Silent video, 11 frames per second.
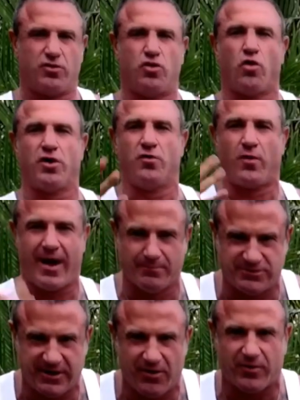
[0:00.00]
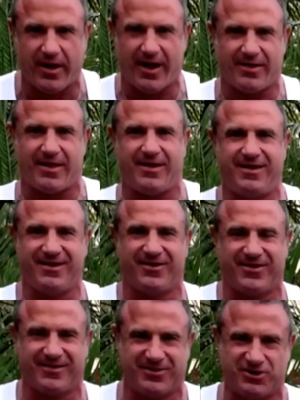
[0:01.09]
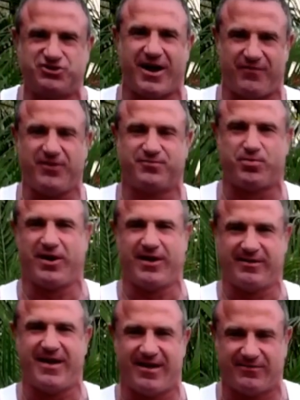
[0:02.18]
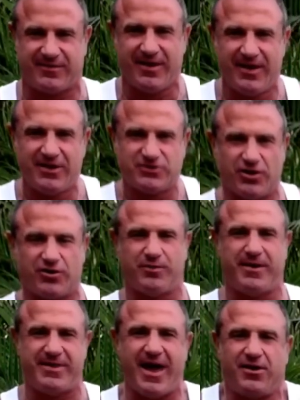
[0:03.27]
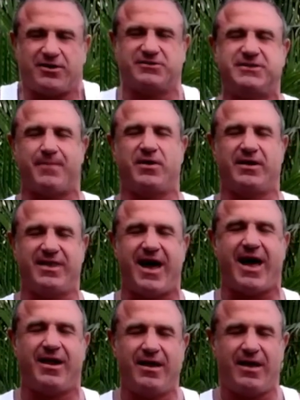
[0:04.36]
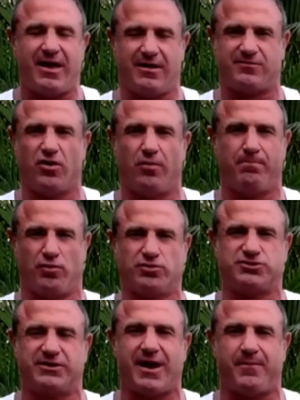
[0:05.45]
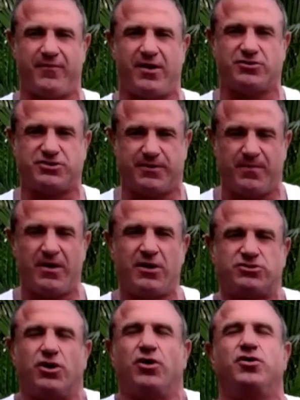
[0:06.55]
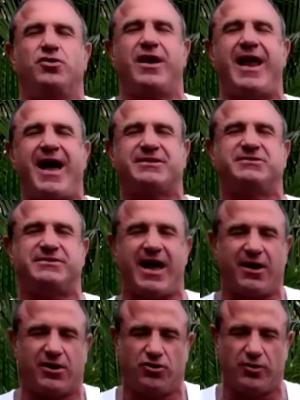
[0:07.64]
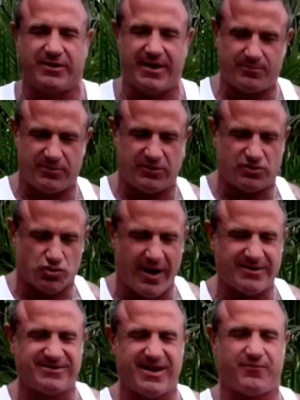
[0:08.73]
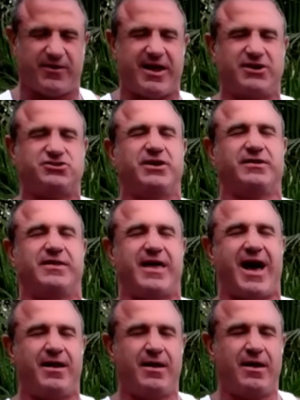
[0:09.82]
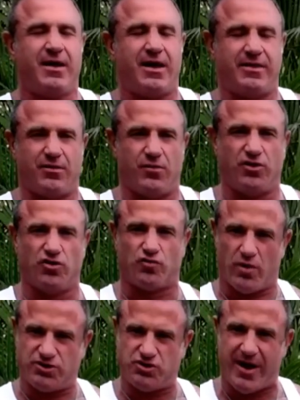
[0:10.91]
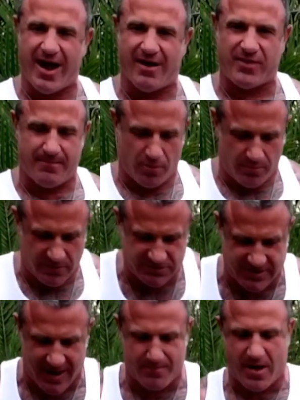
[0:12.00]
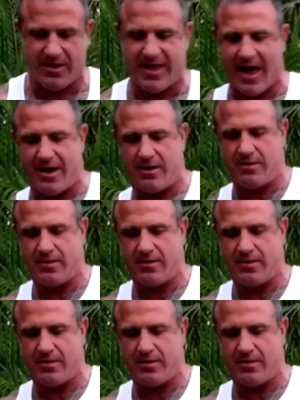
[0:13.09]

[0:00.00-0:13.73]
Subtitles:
Gordon Ramsay, okay, the chef, he's pretty intense. So it could be that, you could step into that, and it's no bullshit type of energy. So you could access that, you could do a deep trance identification into that, and then what you do is once you have that, boom, you step out of that,